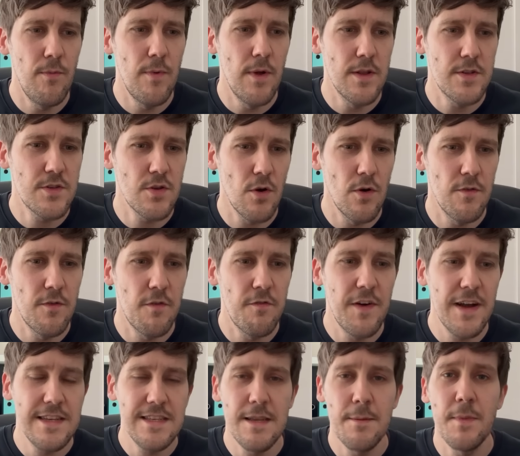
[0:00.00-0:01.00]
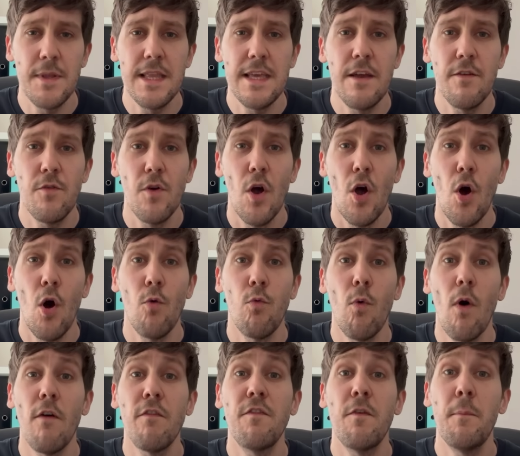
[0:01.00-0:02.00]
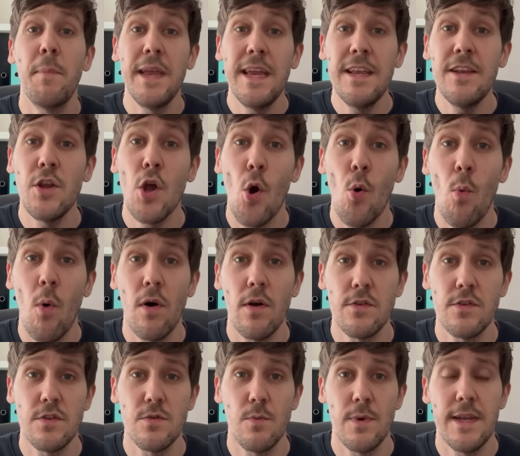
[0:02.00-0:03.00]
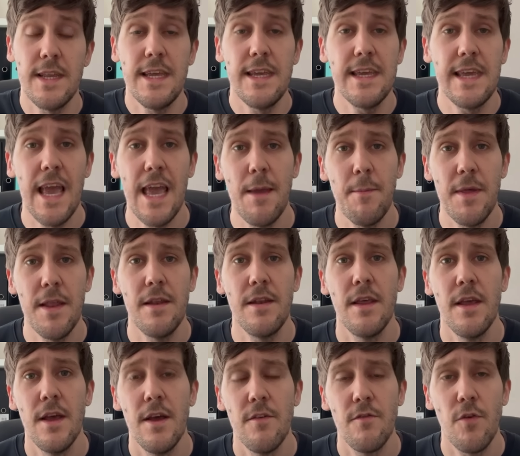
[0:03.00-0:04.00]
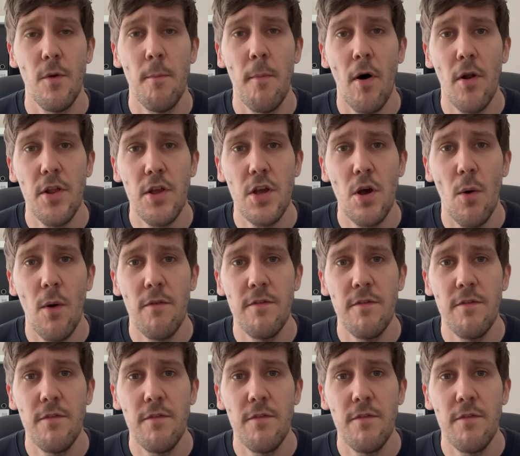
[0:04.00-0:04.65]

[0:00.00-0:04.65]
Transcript: a sort of a facsimile of, of what Fabinho was when he came in from Monaco.